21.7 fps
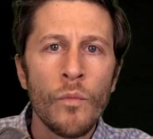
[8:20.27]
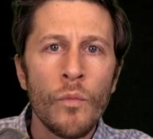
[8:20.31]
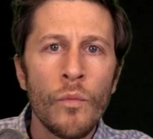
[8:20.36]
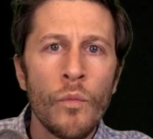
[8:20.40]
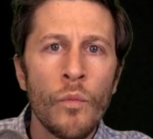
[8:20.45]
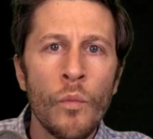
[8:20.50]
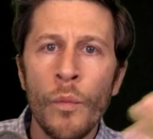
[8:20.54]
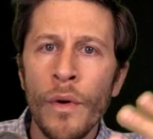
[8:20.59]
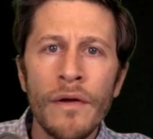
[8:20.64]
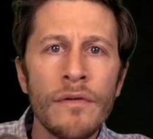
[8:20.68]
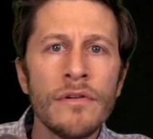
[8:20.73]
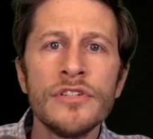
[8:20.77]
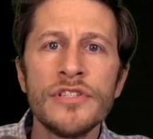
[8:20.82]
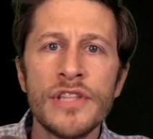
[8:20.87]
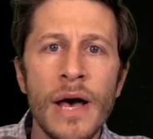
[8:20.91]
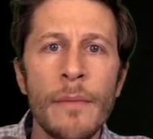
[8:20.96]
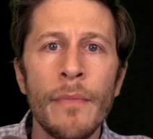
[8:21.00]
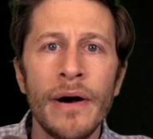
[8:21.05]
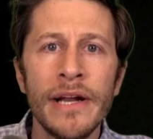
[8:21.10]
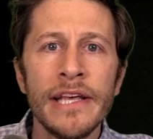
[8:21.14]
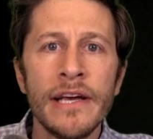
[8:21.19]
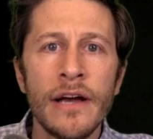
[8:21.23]
Where is
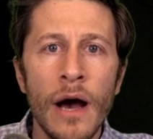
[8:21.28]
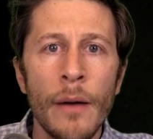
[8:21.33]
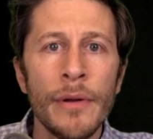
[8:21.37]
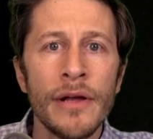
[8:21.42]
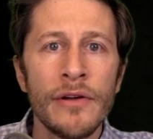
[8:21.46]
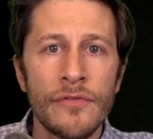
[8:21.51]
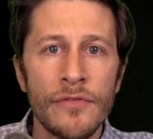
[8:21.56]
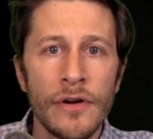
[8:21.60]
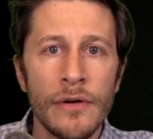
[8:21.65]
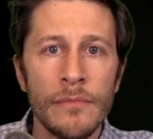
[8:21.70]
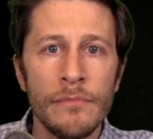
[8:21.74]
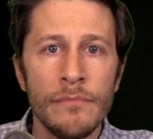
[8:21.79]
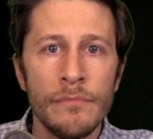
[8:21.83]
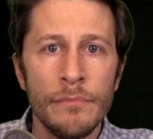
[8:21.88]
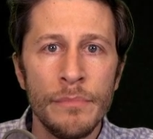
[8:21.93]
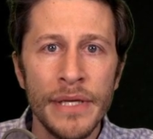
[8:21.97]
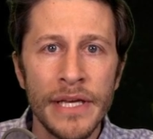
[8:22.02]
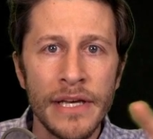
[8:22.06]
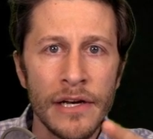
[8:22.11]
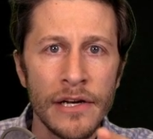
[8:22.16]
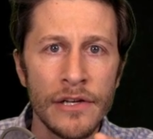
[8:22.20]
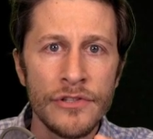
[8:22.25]
that money coming from?
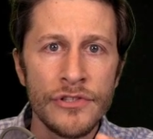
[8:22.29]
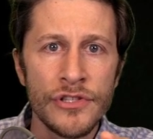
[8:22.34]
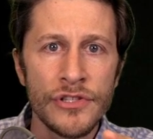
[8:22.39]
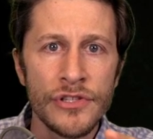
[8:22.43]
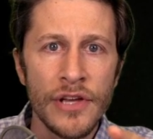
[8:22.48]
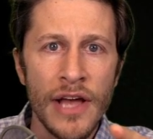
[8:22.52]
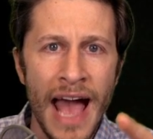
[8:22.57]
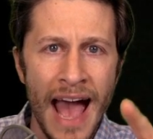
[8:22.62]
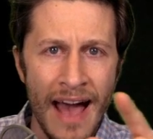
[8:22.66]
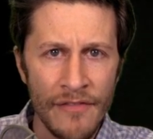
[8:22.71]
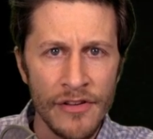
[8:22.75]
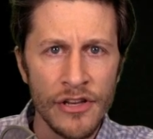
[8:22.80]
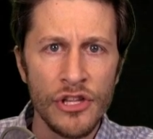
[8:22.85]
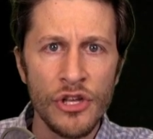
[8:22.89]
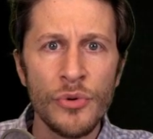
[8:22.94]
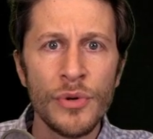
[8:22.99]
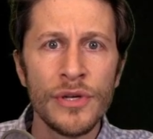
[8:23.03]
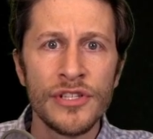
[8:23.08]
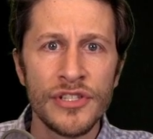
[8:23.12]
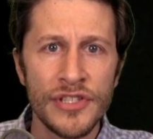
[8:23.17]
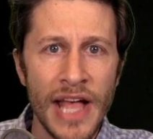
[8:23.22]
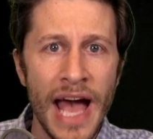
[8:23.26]
Because haven't you
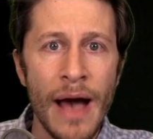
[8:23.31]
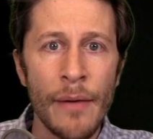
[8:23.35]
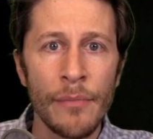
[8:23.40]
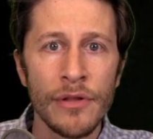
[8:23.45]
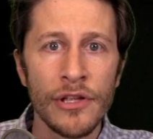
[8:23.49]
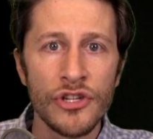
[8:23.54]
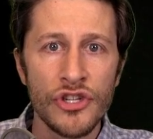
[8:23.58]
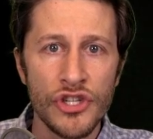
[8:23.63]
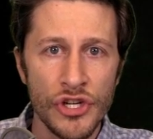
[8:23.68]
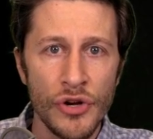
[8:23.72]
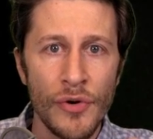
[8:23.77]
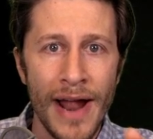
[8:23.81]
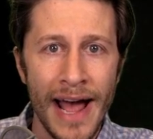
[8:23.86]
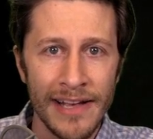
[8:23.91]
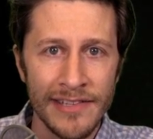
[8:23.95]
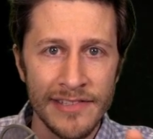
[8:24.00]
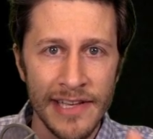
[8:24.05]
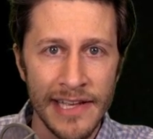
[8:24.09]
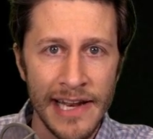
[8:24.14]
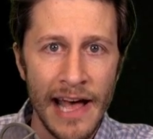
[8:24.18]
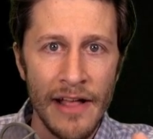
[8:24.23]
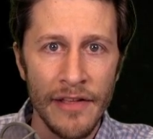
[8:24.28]
established your
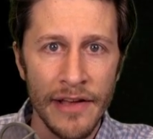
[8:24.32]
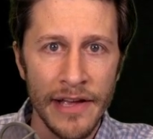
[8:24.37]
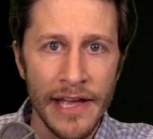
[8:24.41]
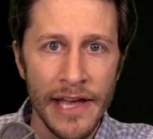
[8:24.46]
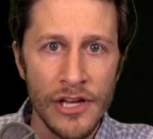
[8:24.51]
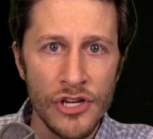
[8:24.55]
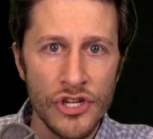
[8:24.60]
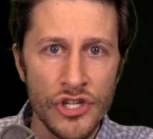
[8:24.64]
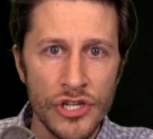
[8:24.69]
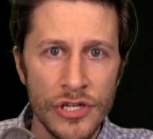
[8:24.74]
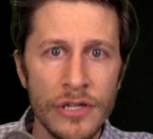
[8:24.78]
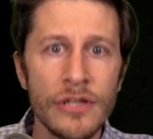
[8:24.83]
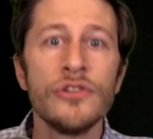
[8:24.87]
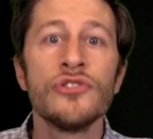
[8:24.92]
asset allocation?